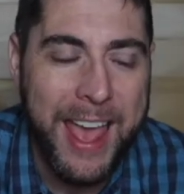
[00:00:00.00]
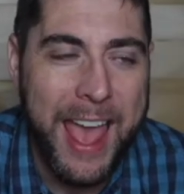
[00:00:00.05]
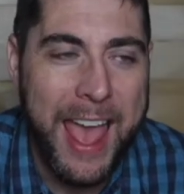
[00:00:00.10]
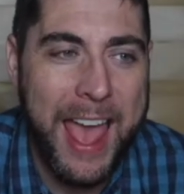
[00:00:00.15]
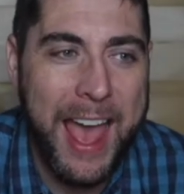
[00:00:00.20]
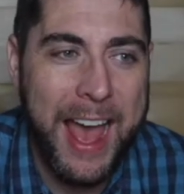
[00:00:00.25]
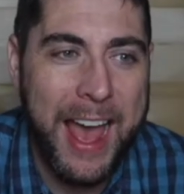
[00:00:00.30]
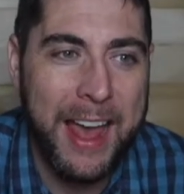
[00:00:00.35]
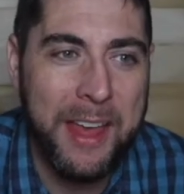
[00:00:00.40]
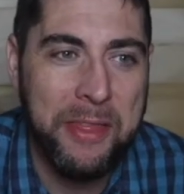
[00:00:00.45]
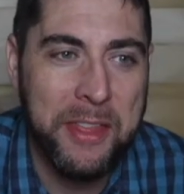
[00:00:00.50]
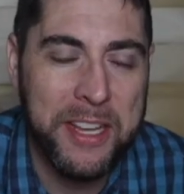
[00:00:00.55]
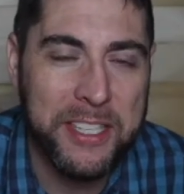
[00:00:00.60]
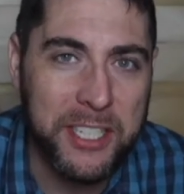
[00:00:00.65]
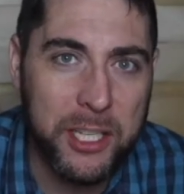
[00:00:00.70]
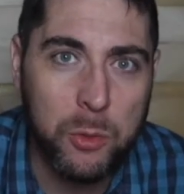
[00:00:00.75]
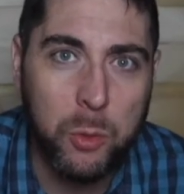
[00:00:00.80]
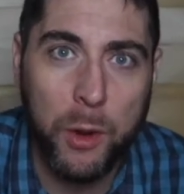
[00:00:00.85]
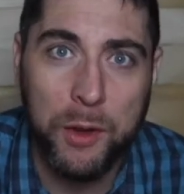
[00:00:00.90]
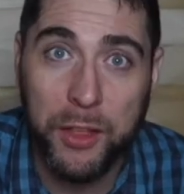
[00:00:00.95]
And this
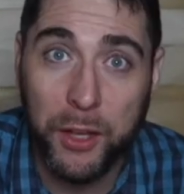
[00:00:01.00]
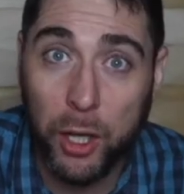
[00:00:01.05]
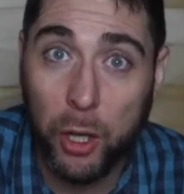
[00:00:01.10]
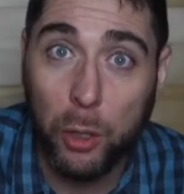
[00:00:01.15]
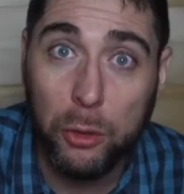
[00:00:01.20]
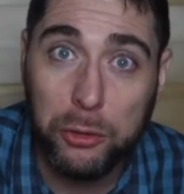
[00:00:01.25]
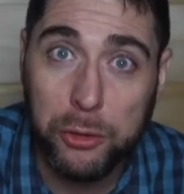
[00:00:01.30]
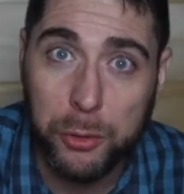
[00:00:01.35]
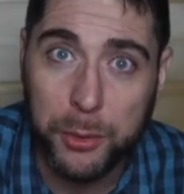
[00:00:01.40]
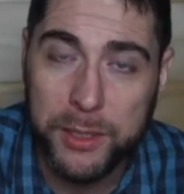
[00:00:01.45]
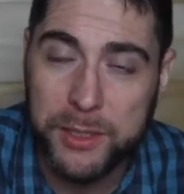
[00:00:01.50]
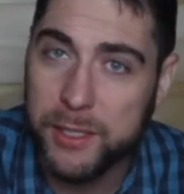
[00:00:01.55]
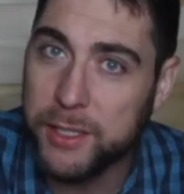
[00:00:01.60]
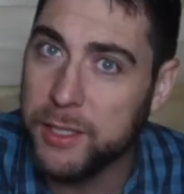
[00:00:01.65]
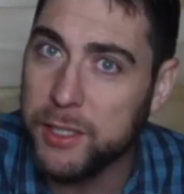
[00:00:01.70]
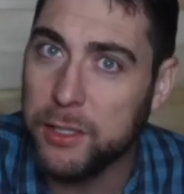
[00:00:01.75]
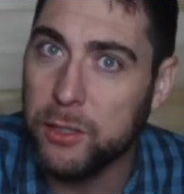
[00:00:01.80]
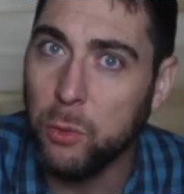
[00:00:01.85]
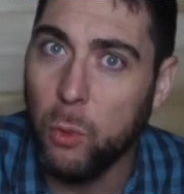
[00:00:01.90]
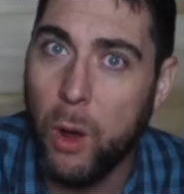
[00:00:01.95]
is where the culture is.
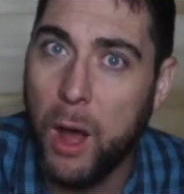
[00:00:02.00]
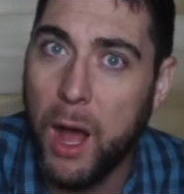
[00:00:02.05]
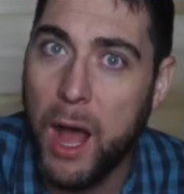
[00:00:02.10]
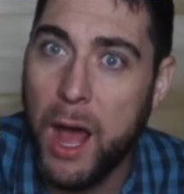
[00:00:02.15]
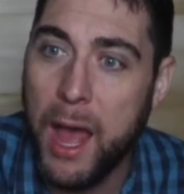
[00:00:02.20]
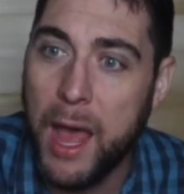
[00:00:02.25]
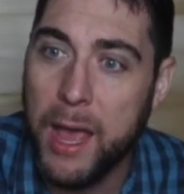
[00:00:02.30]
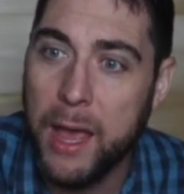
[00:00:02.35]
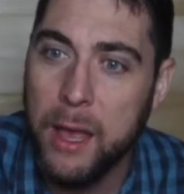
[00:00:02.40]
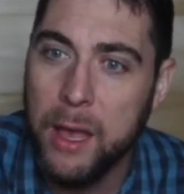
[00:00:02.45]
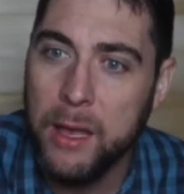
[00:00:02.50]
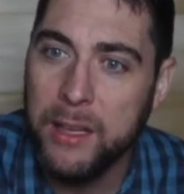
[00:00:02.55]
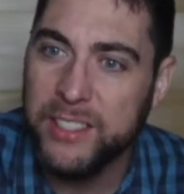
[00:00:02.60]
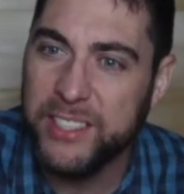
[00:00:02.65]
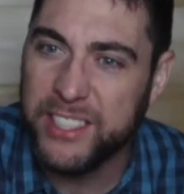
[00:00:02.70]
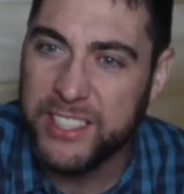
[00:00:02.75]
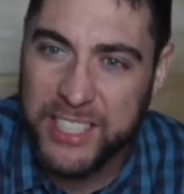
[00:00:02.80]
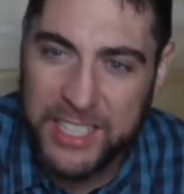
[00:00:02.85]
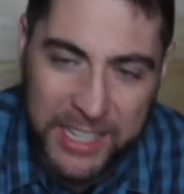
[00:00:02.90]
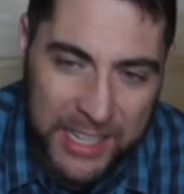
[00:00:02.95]
This is why
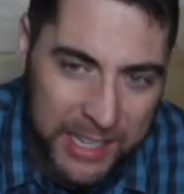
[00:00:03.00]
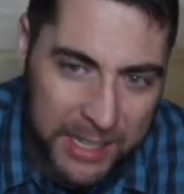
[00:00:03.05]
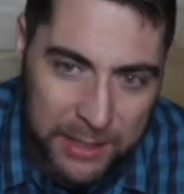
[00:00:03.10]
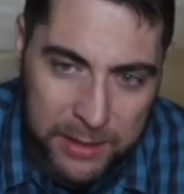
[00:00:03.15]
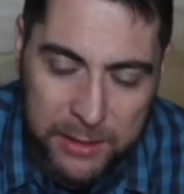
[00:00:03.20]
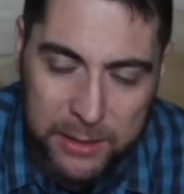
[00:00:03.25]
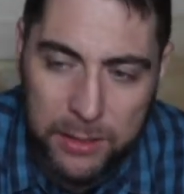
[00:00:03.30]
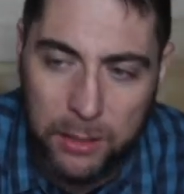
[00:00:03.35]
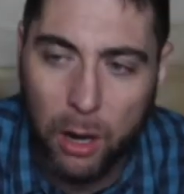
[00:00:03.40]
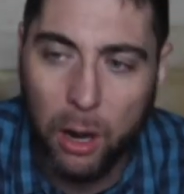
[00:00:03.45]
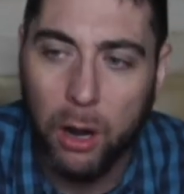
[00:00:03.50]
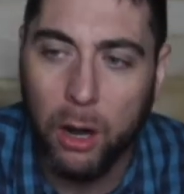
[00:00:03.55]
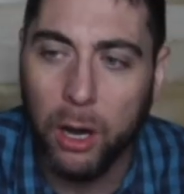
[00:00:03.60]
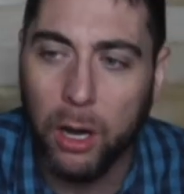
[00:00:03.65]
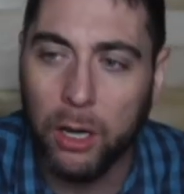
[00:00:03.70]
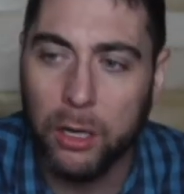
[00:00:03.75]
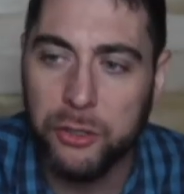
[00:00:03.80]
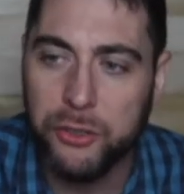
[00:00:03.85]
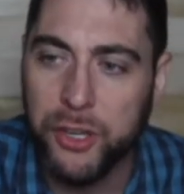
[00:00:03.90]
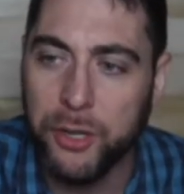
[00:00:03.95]
cities
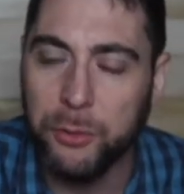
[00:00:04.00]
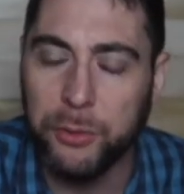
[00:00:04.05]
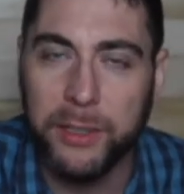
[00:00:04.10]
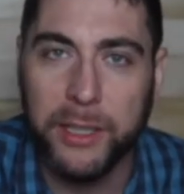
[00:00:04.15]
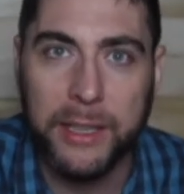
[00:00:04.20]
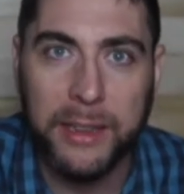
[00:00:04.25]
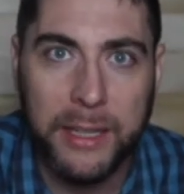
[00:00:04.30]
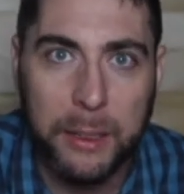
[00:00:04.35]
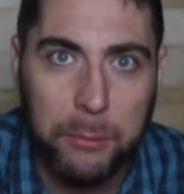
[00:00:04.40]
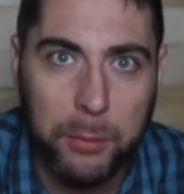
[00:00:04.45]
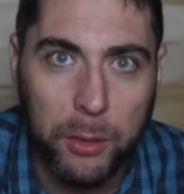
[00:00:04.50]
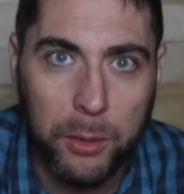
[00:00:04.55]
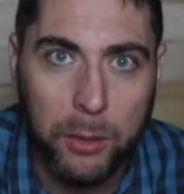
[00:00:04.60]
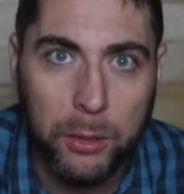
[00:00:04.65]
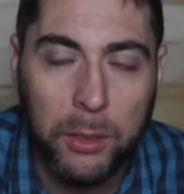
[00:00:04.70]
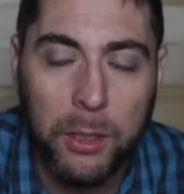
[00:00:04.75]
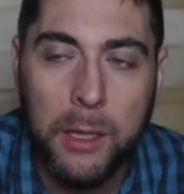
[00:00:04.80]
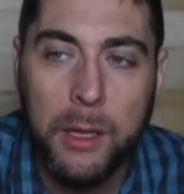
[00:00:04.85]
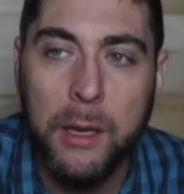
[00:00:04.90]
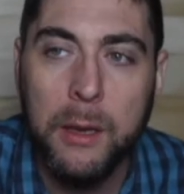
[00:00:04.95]
are generally
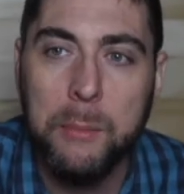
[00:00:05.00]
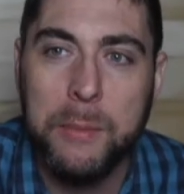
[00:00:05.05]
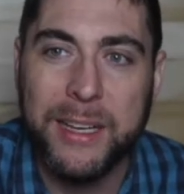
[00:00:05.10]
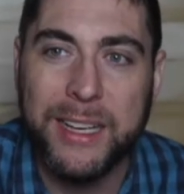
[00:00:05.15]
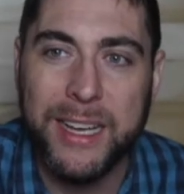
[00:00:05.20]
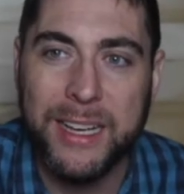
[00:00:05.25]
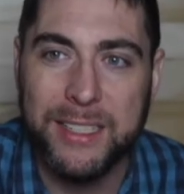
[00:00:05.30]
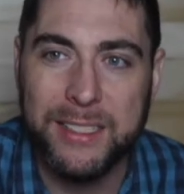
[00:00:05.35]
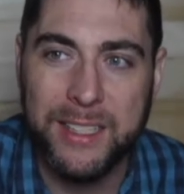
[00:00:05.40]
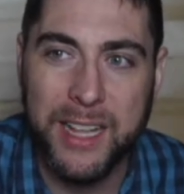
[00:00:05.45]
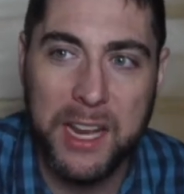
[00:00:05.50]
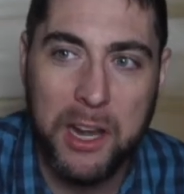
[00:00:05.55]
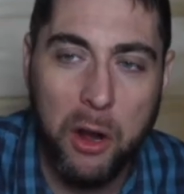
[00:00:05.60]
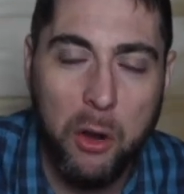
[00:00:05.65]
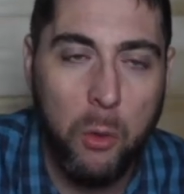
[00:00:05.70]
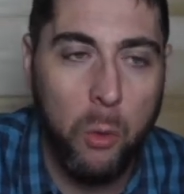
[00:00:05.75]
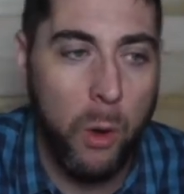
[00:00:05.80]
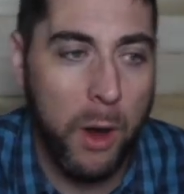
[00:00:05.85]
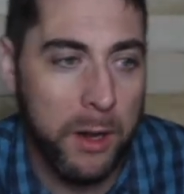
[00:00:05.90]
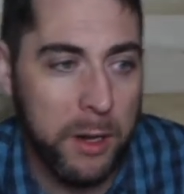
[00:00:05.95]
liberal, because they
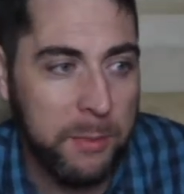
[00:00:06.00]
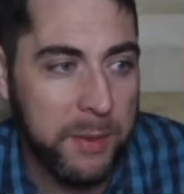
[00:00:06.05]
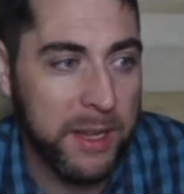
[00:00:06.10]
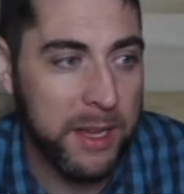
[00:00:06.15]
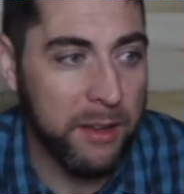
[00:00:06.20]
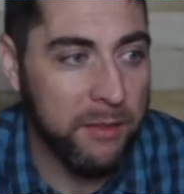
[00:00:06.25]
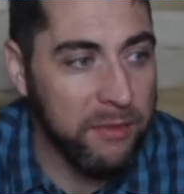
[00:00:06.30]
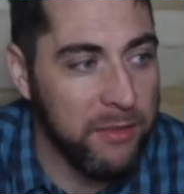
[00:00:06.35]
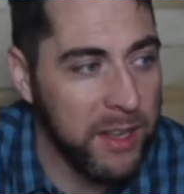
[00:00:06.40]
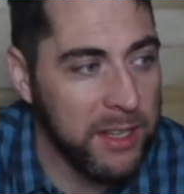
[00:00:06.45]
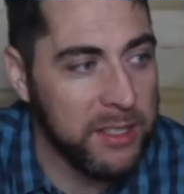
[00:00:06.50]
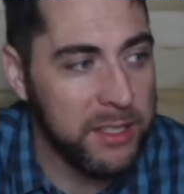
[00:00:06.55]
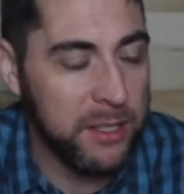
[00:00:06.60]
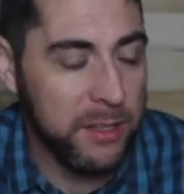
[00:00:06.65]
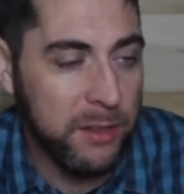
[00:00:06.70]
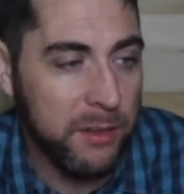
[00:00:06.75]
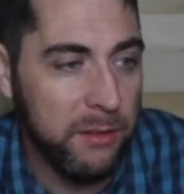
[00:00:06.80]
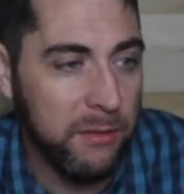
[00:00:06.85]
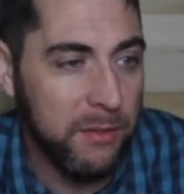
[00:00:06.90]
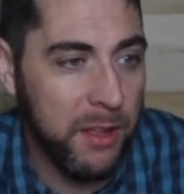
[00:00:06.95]
don't want to be
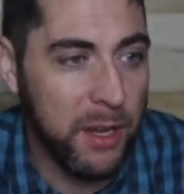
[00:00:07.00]
offensive.